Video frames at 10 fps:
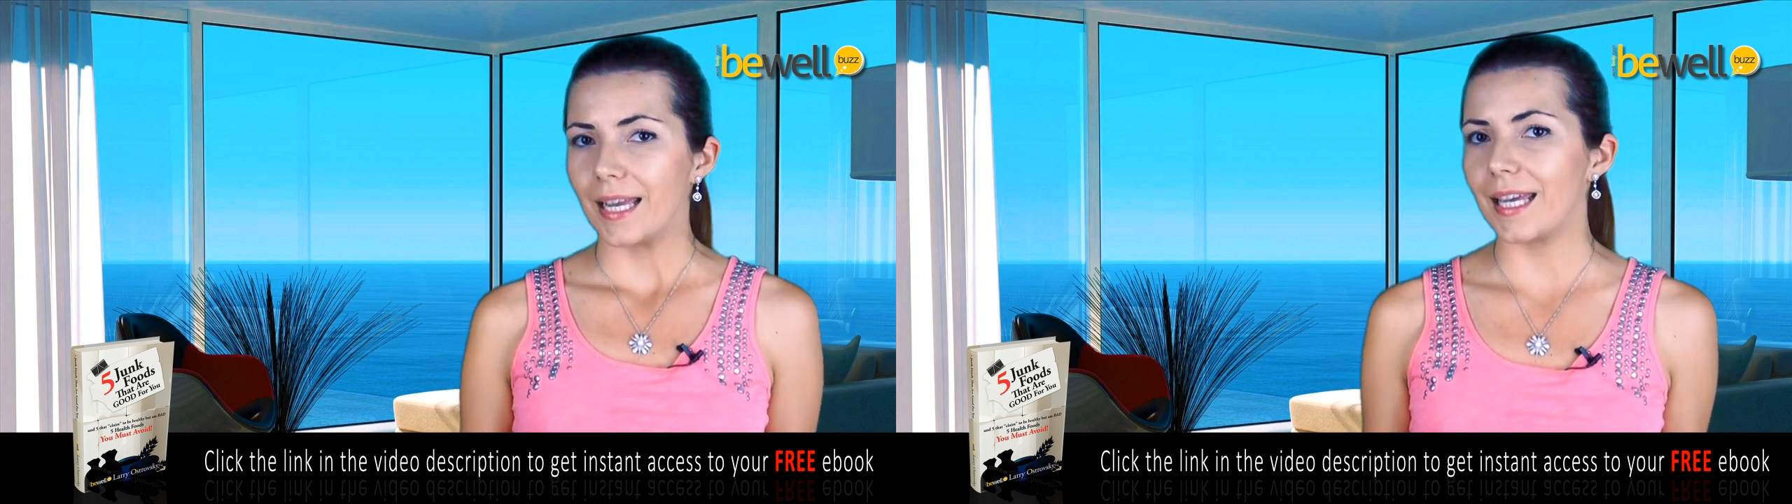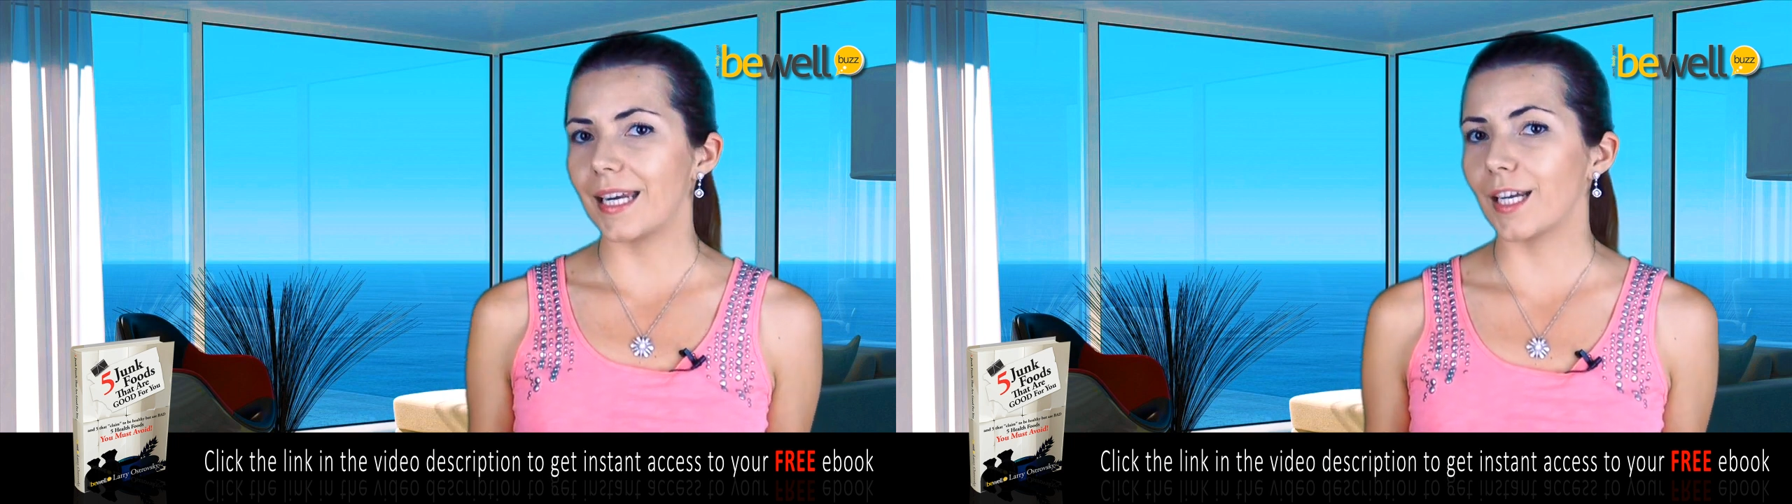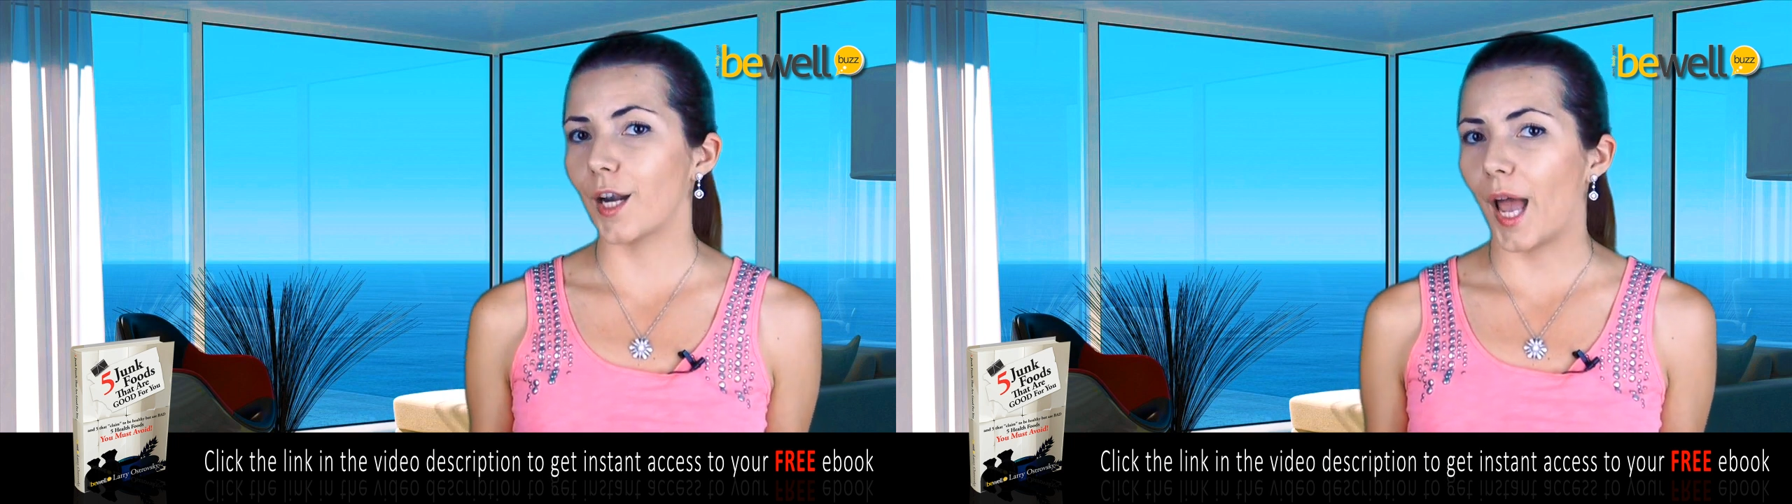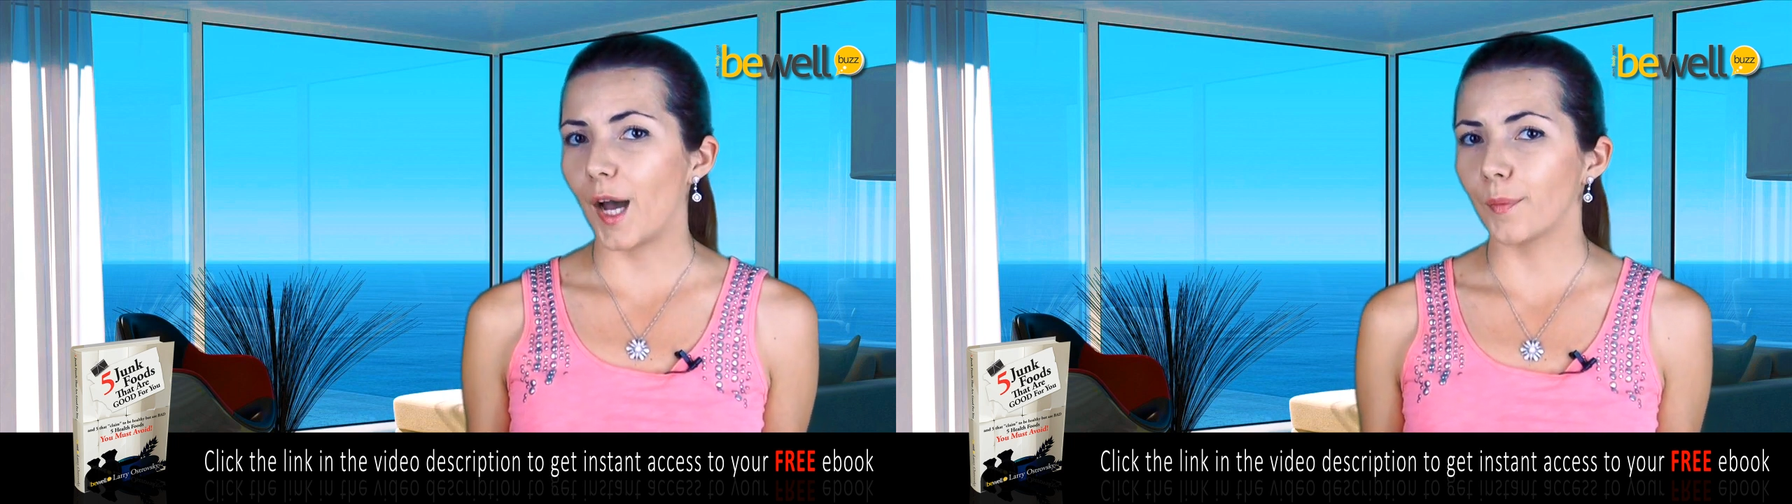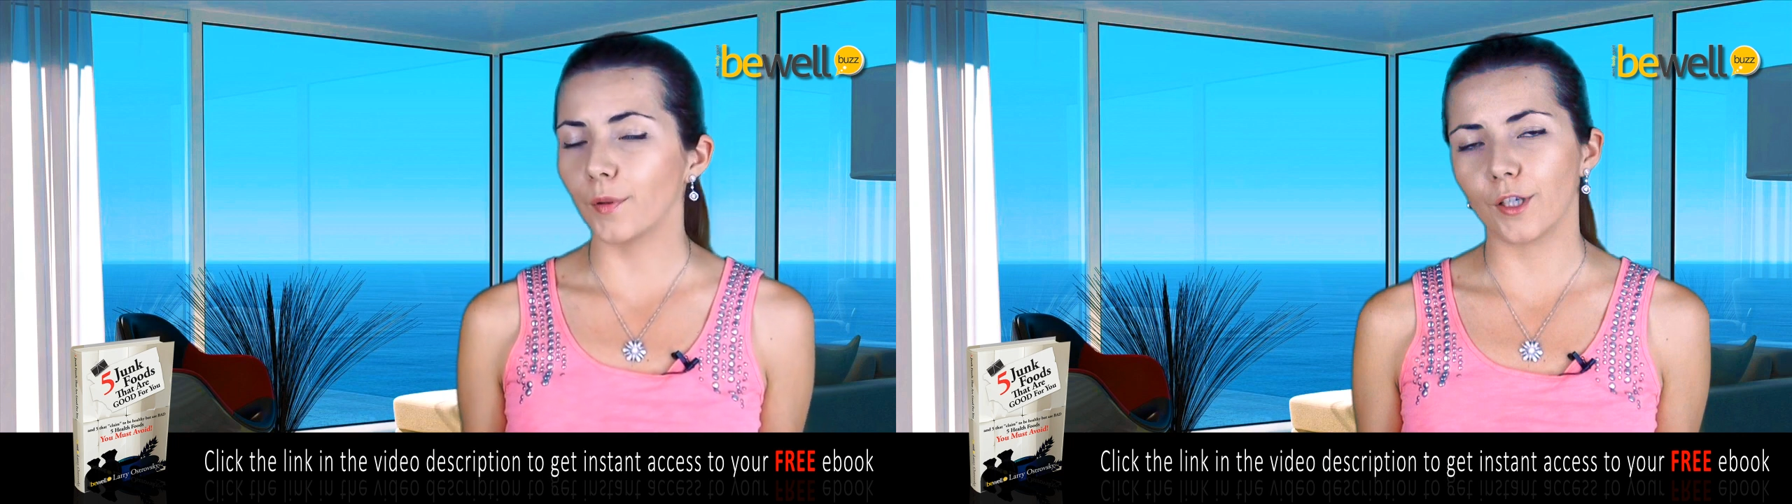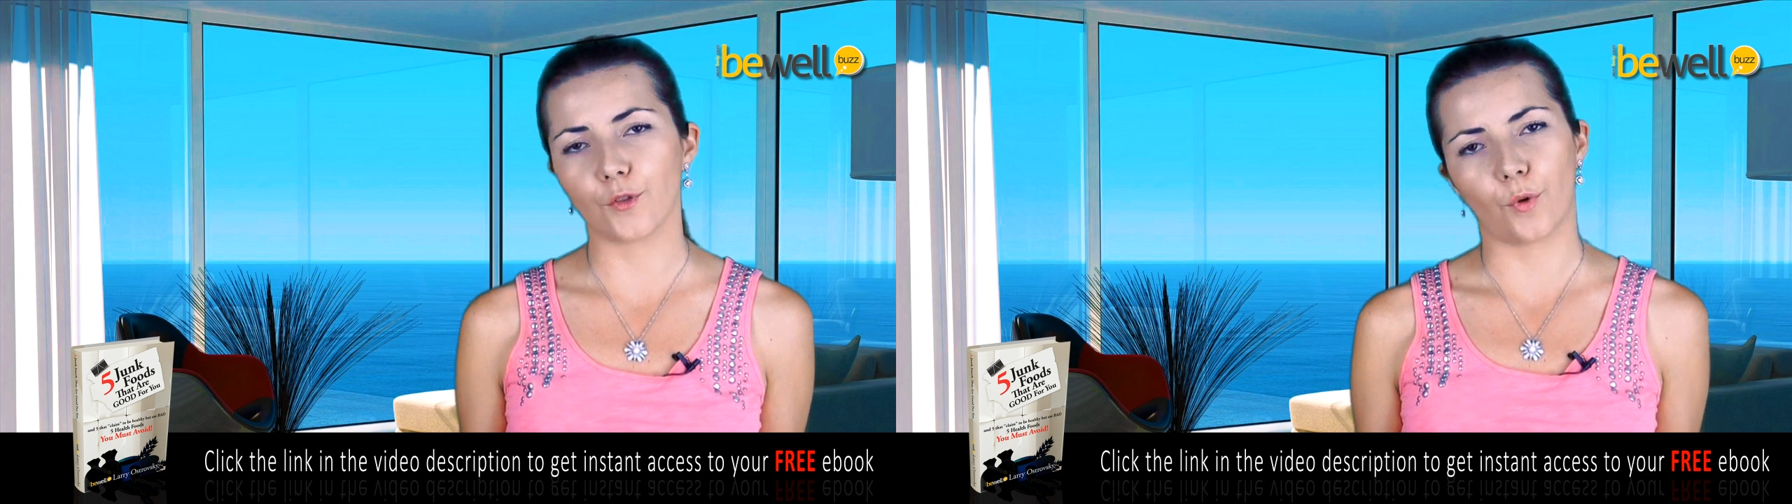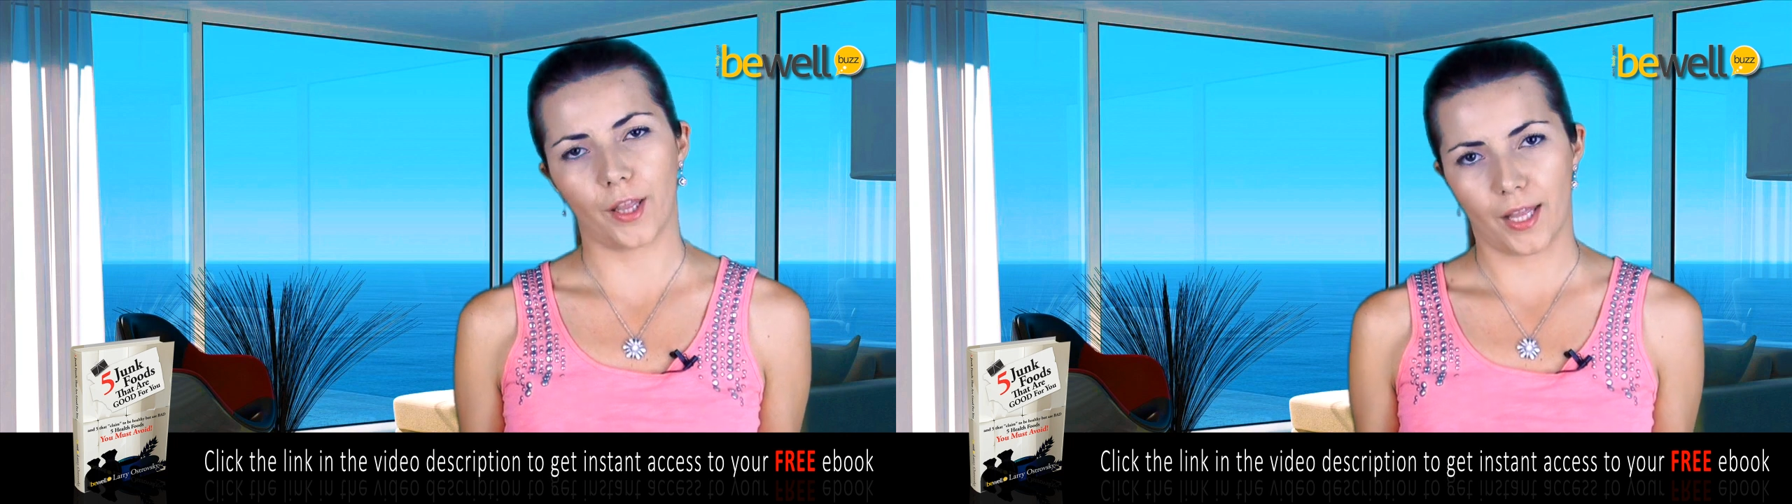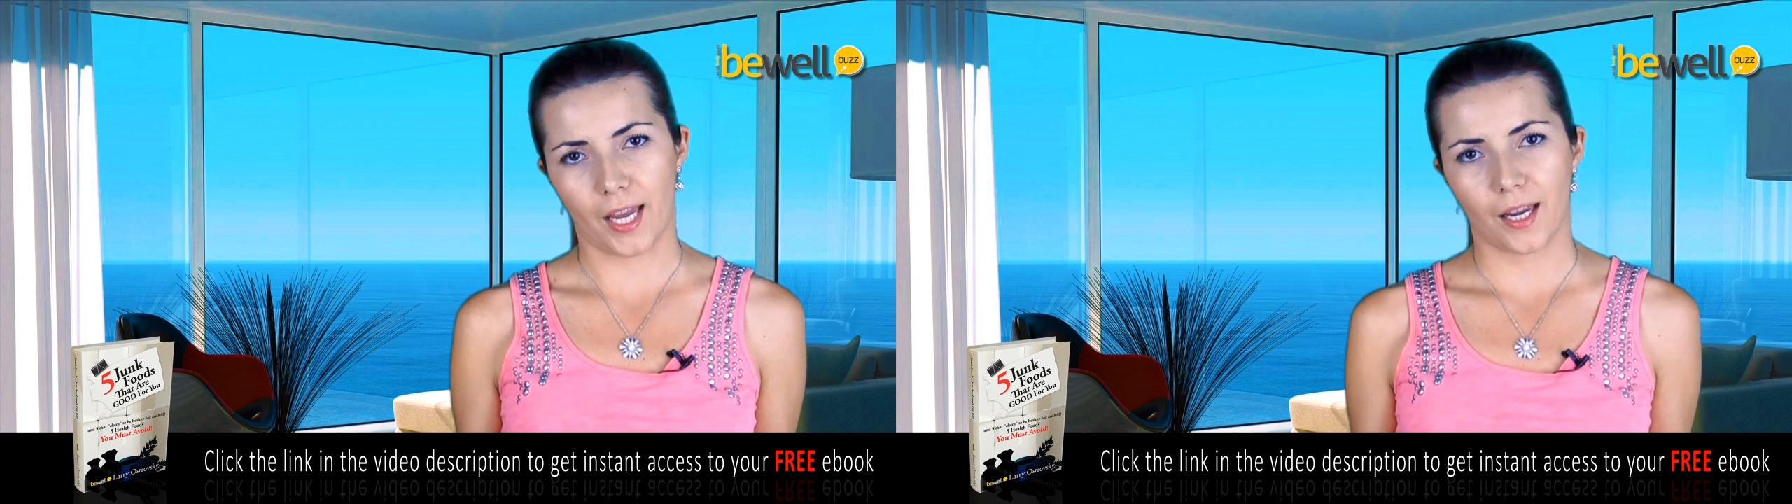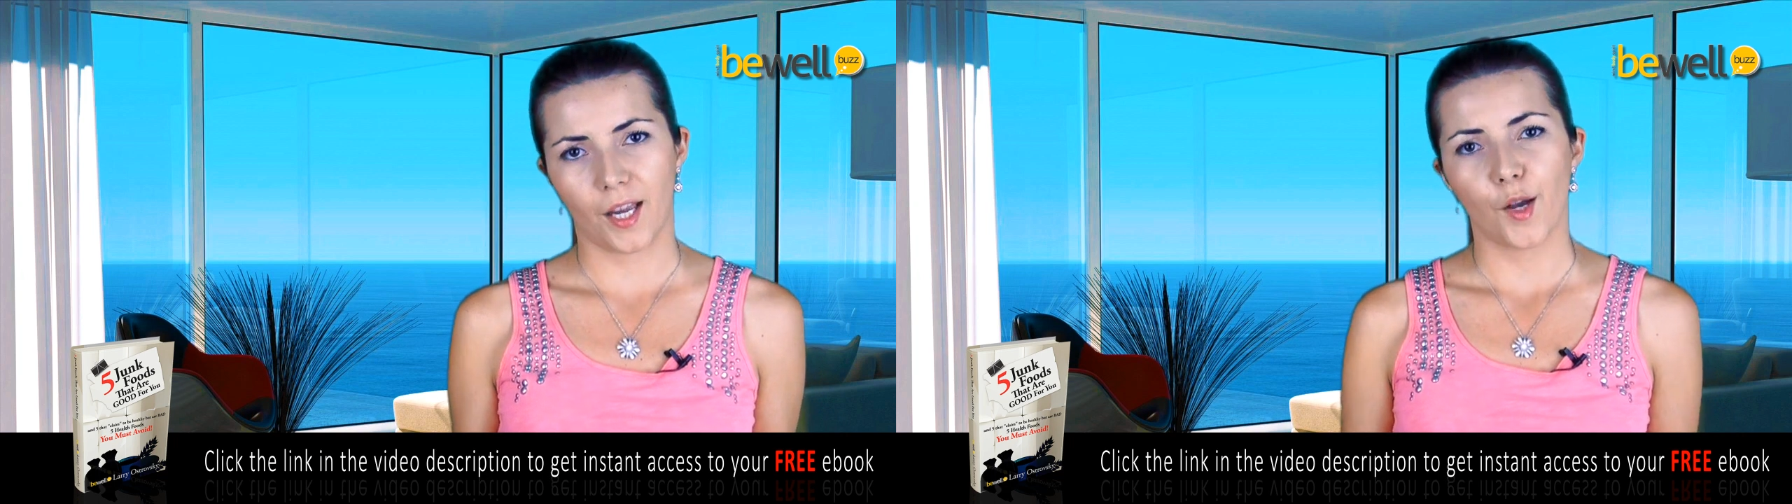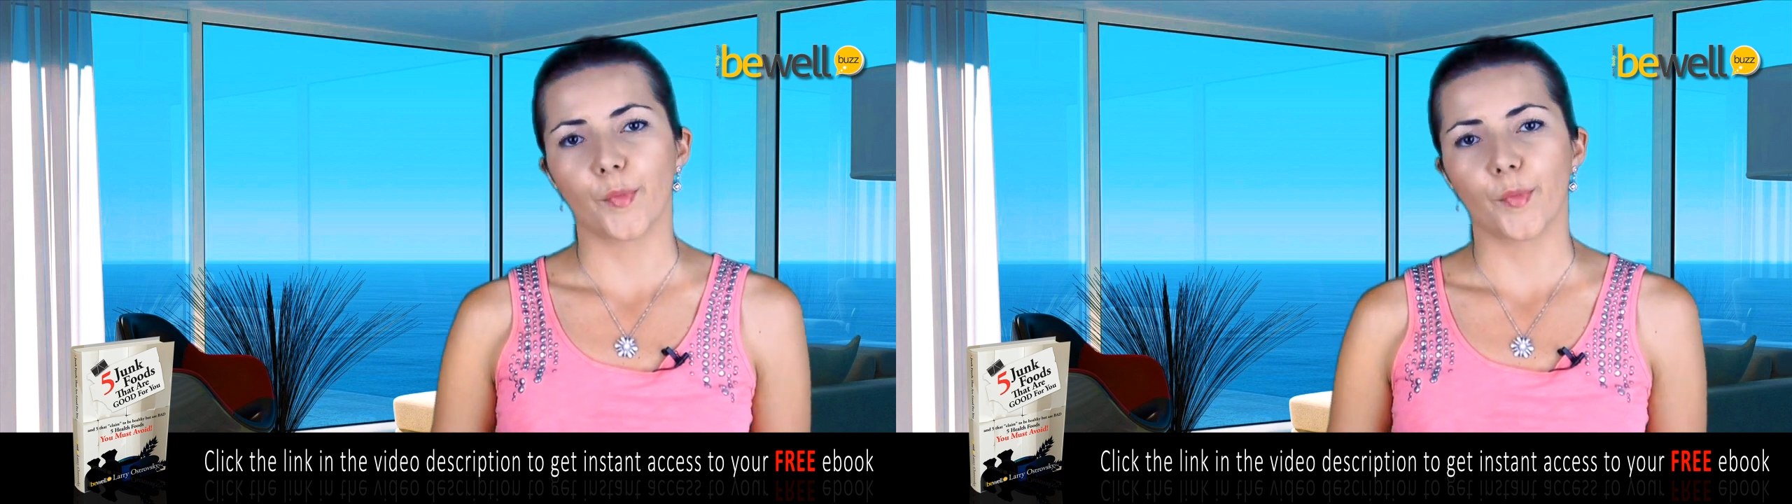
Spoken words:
Eating an apple is one thing,